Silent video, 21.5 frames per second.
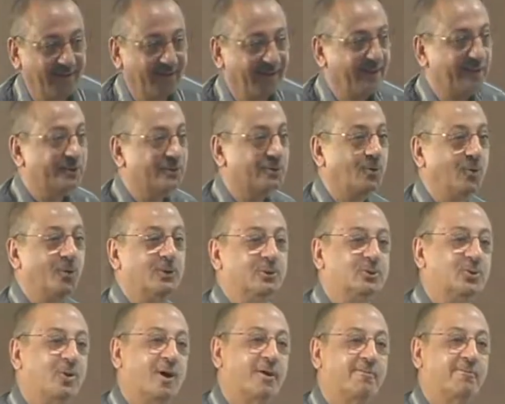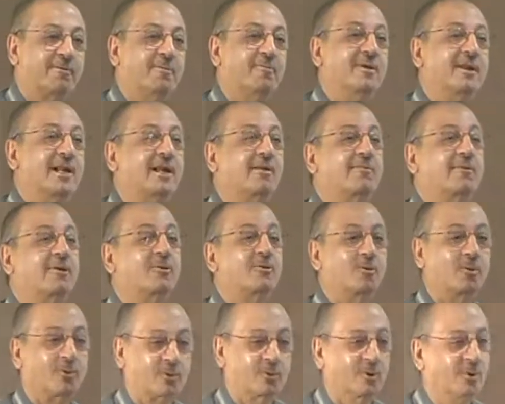Those who are familiar with
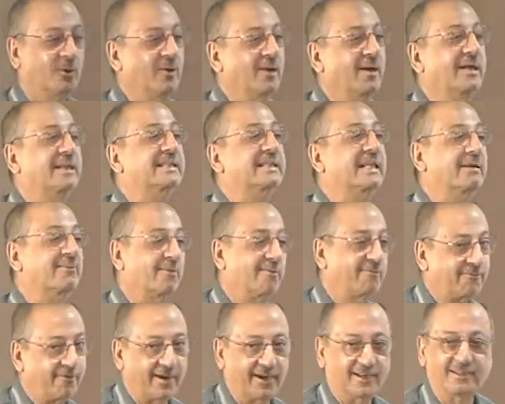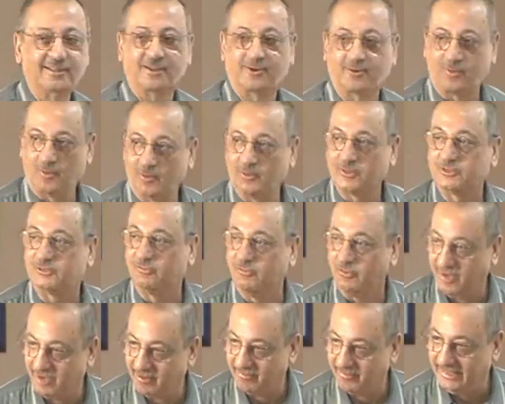Urdu, they will find the course
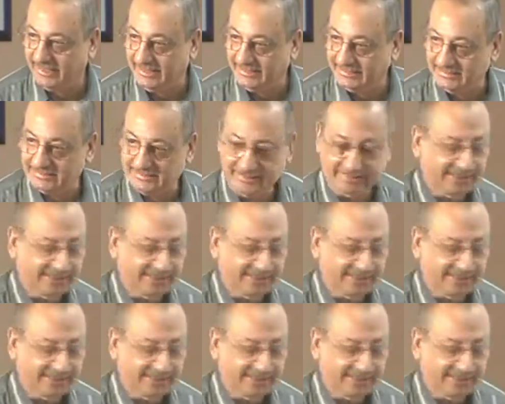very easy.